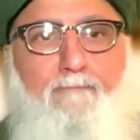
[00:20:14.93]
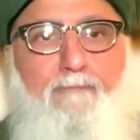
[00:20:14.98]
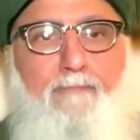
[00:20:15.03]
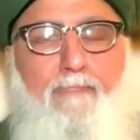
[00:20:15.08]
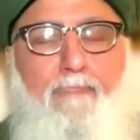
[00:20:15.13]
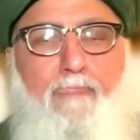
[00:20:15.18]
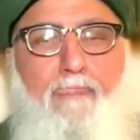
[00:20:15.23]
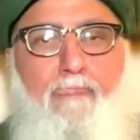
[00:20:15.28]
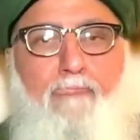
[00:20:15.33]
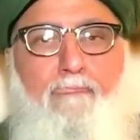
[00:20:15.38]

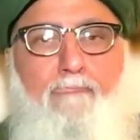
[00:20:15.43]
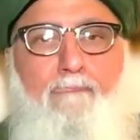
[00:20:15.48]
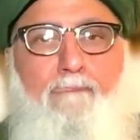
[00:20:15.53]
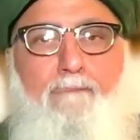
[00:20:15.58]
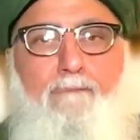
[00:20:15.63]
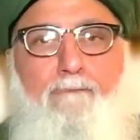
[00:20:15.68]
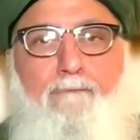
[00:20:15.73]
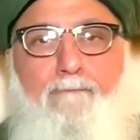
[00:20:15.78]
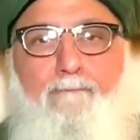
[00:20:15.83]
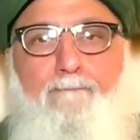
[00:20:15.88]

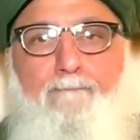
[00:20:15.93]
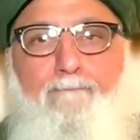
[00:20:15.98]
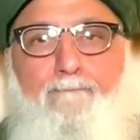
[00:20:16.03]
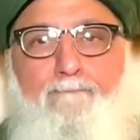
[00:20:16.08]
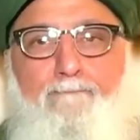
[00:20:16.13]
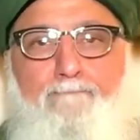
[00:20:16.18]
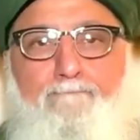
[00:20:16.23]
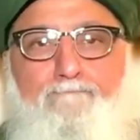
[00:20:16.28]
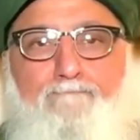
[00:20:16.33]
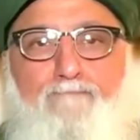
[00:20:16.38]

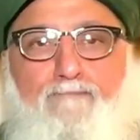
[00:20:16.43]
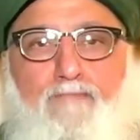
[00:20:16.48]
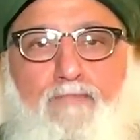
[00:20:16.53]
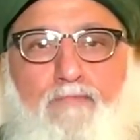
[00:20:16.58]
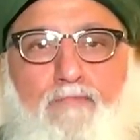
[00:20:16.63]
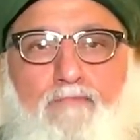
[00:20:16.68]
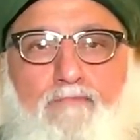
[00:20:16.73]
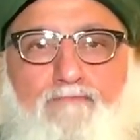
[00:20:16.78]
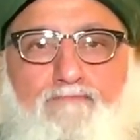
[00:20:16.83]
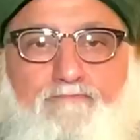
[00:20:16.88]

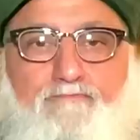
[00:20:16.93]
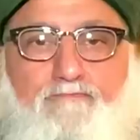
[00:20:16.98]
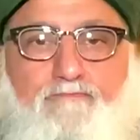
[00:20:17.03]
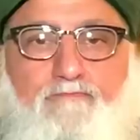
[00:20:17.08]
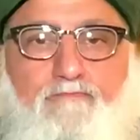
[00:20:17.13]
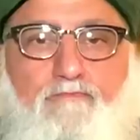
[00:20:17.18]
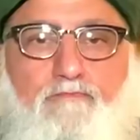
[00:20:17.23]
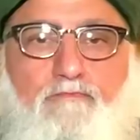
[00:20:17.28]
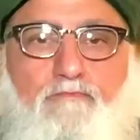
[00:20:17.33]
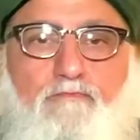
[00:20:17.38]

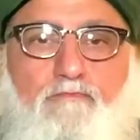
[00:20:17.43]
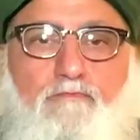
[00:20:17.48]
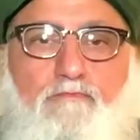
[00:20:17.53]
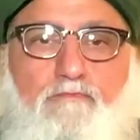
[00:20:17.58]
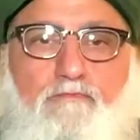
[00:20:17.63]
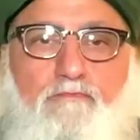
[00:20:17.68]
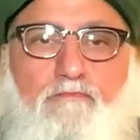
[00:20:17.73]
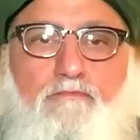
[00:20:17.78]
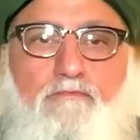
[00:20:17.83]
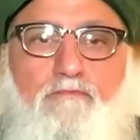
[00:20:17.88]
Nothing is said.